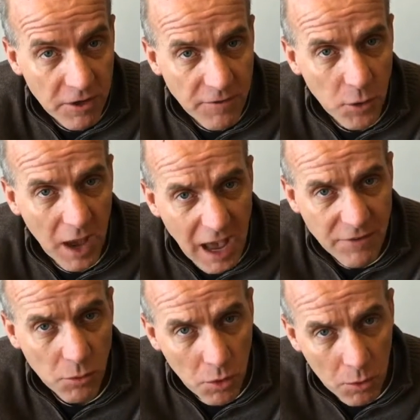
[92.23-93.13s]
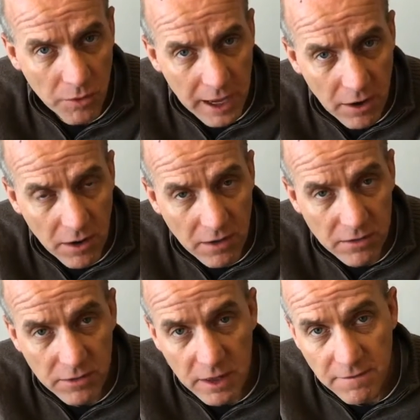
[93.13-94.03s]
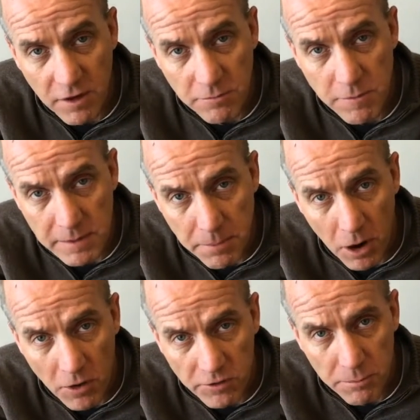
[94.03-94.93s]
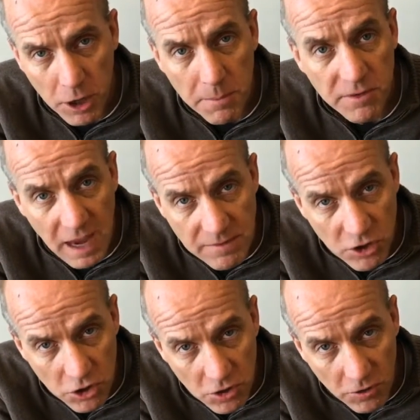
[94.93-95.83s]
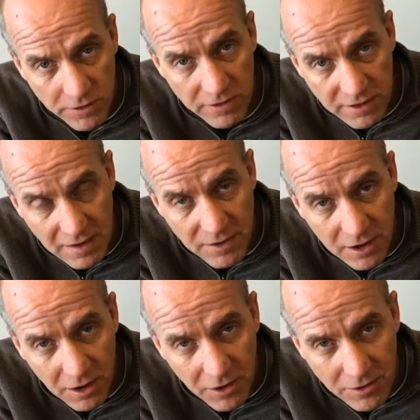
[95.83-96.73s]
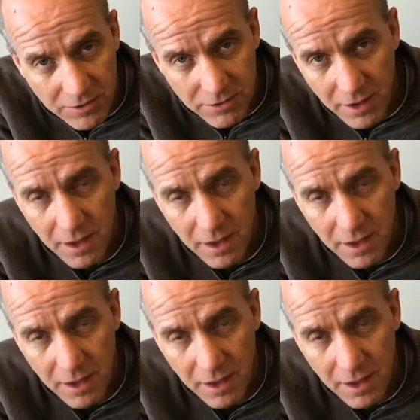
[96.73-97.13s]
If you have to work with areas that involve moving parts, put up safety shields and safety guards,